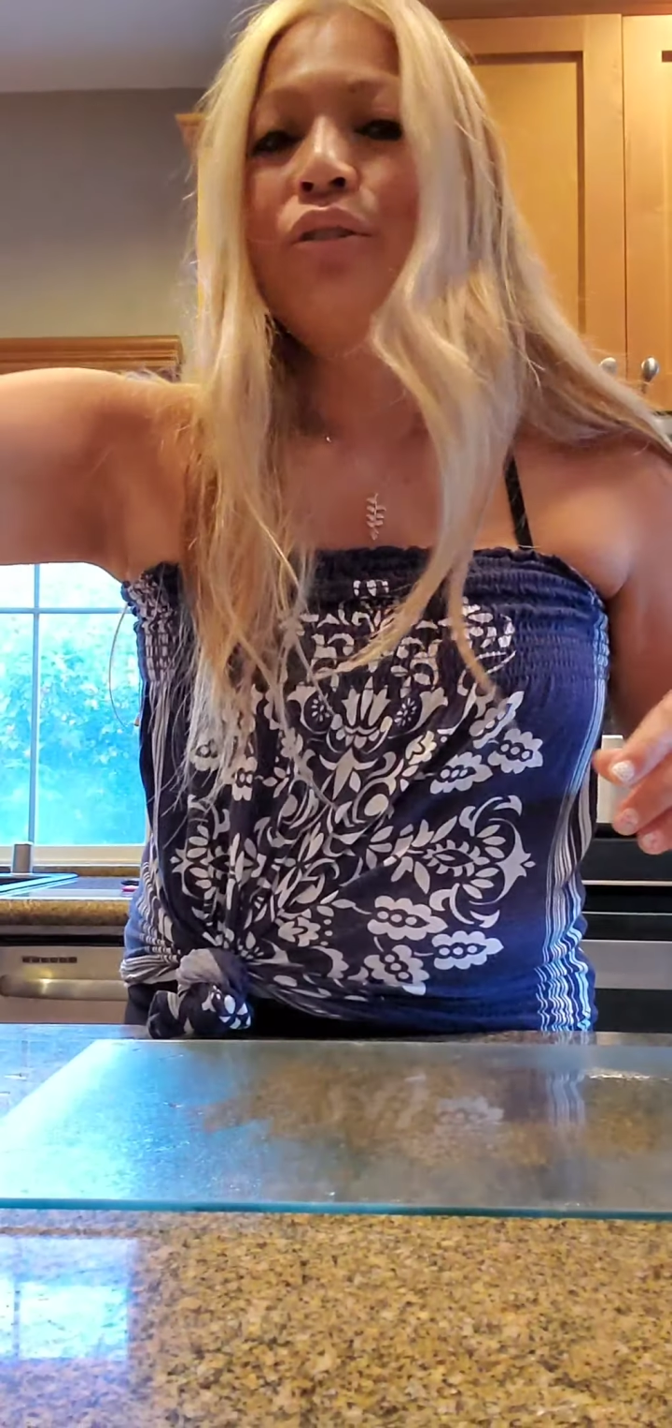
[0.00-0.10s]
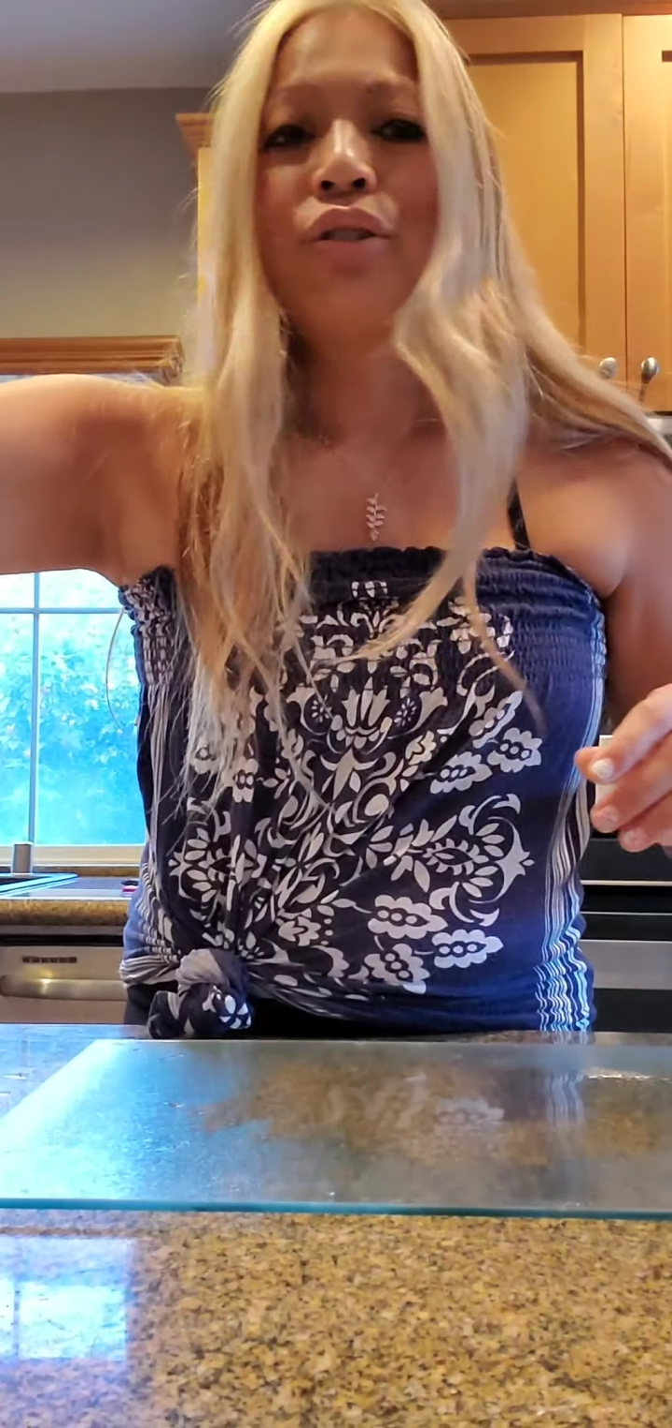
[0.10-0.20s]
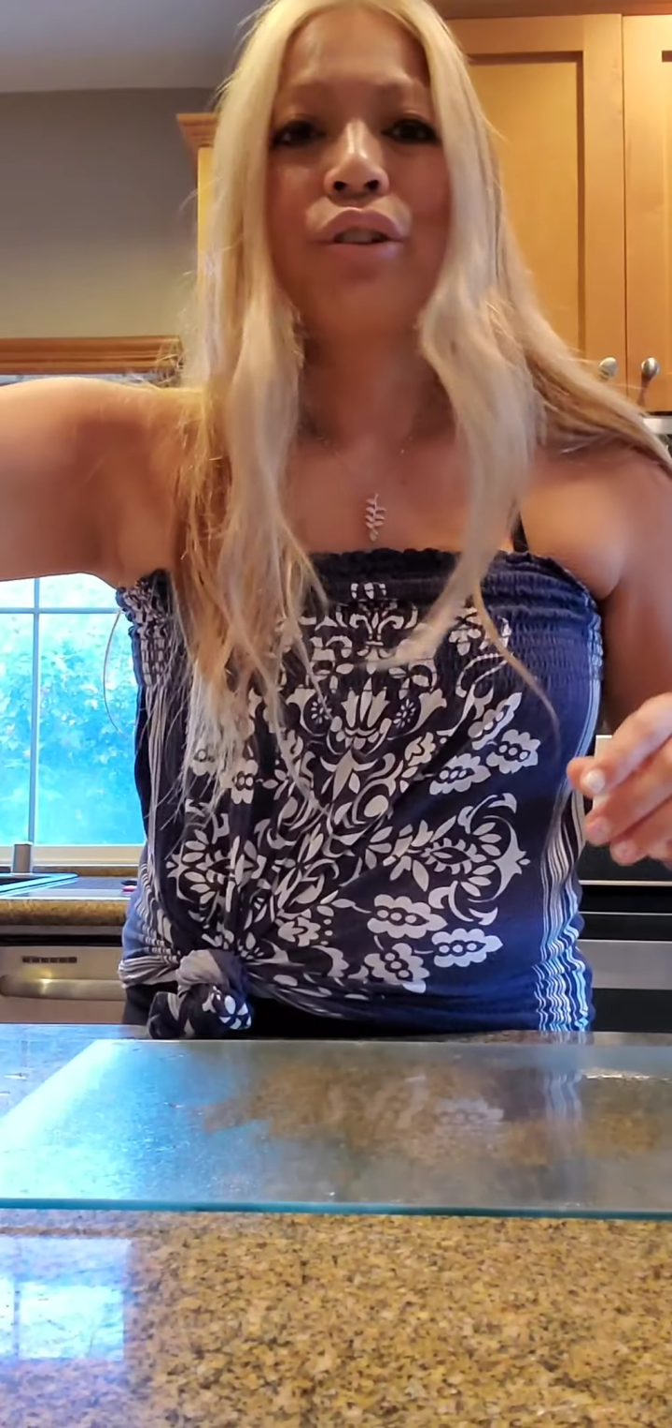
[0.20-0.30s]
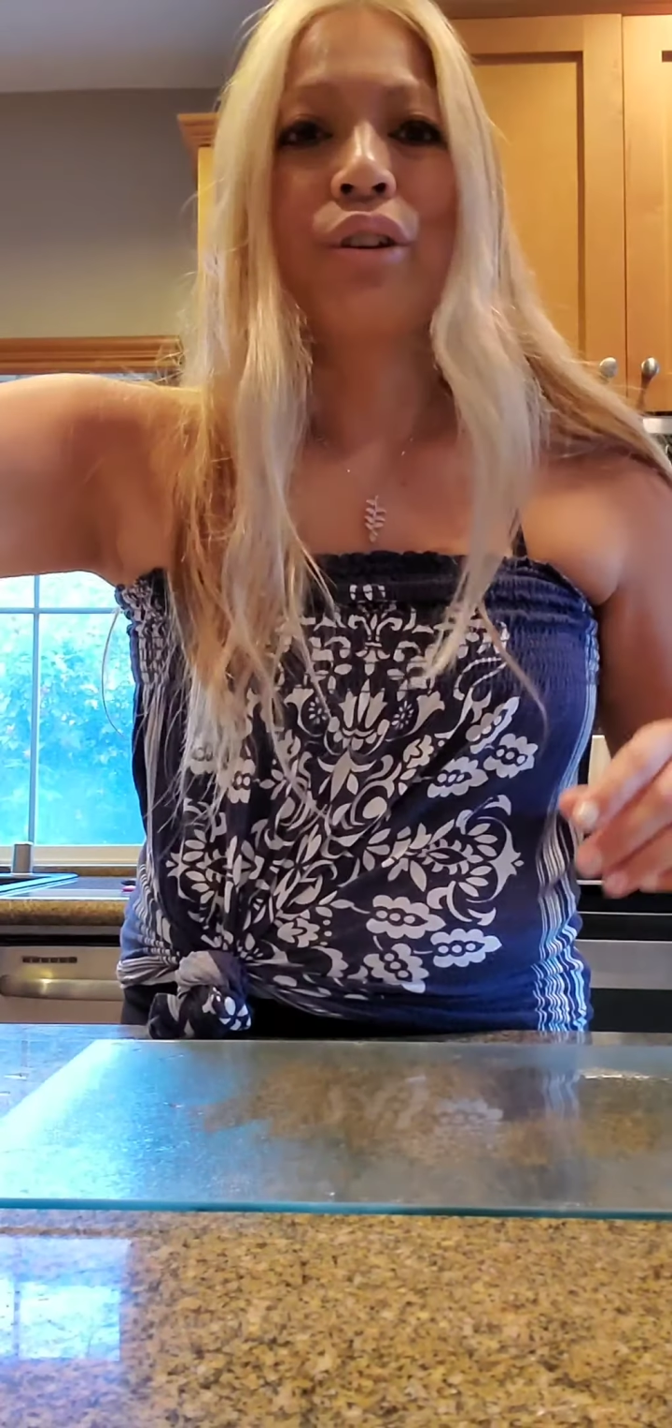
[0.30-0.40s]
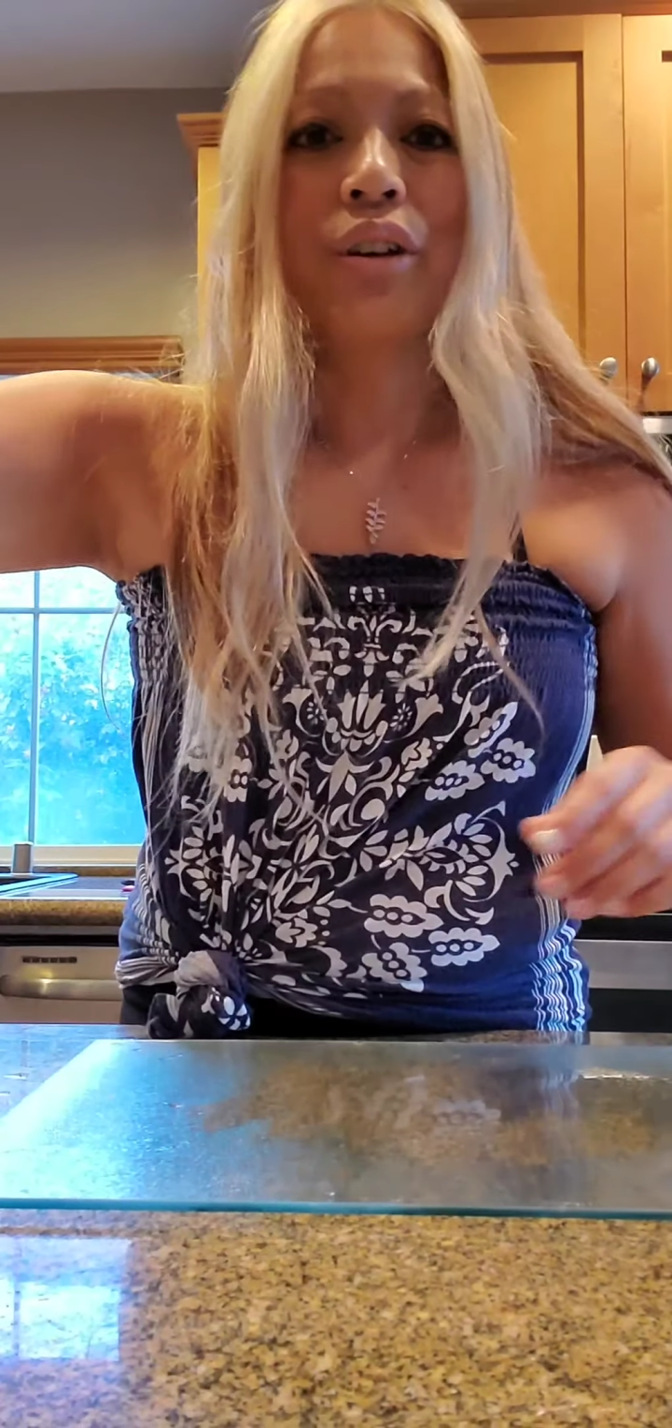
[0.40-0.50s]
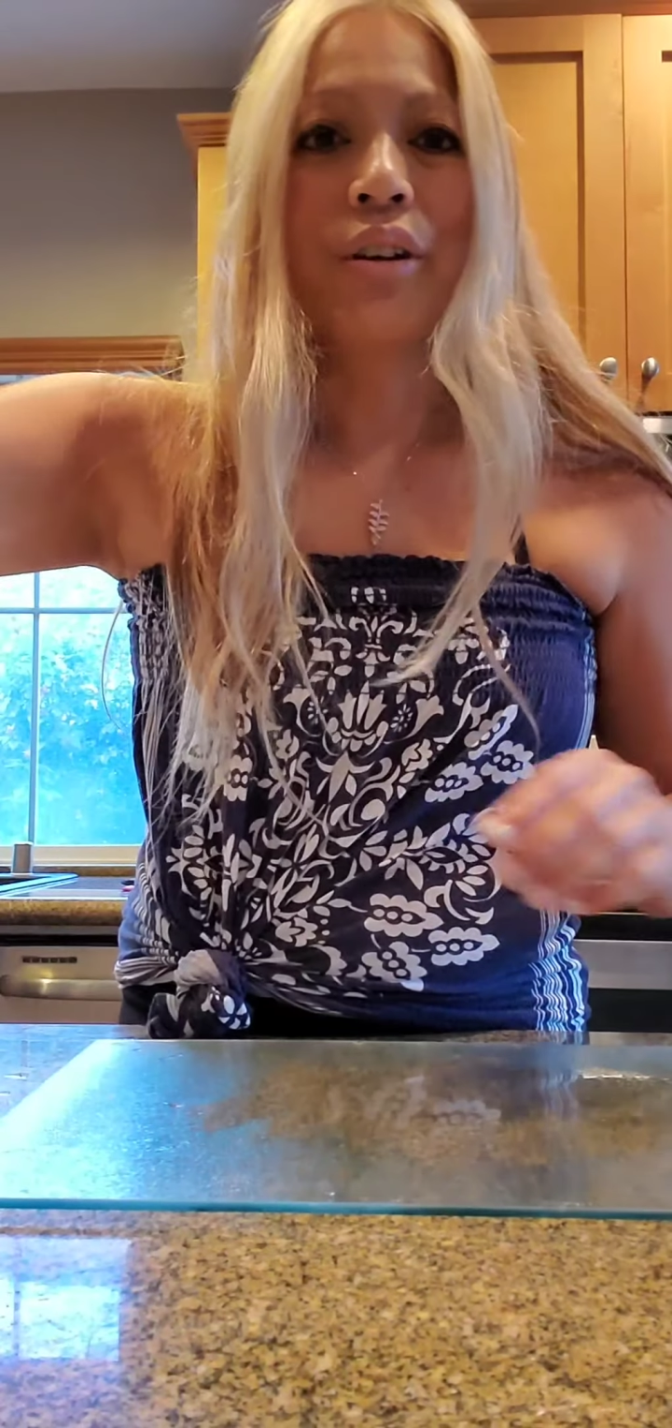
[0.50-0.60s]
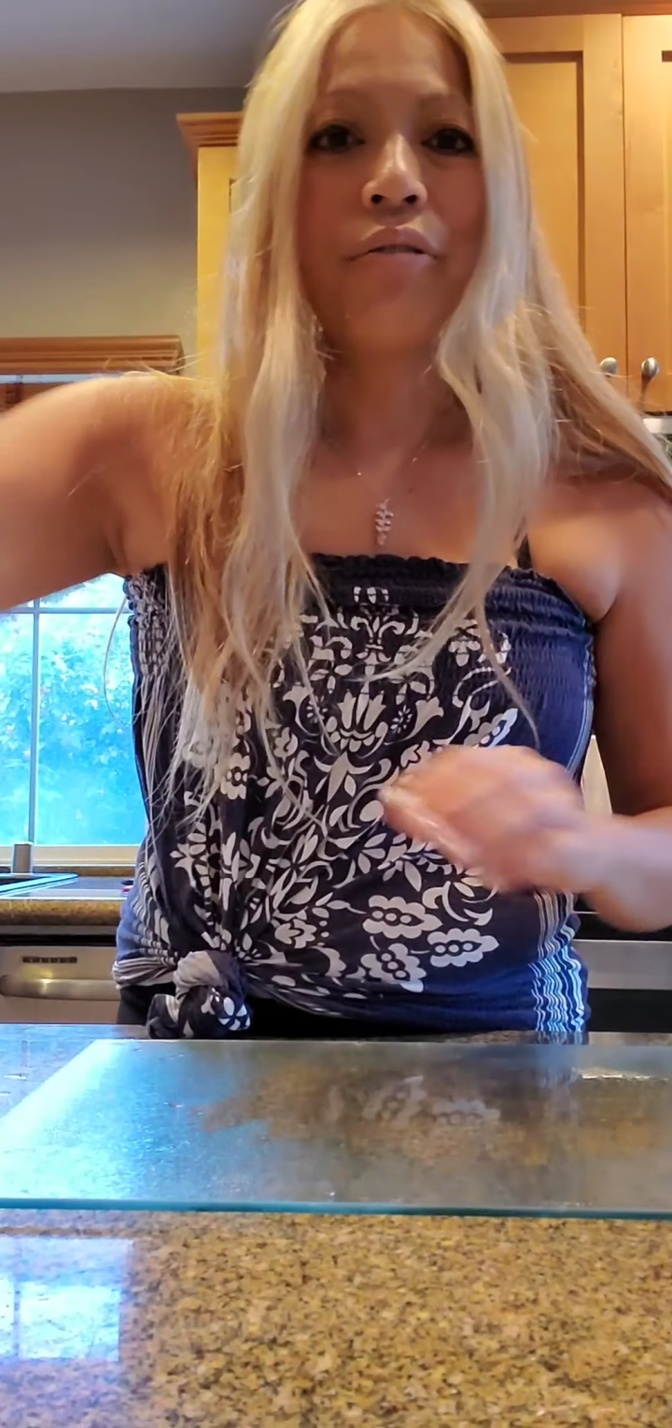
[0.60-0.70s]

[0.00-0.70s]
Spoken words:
sugar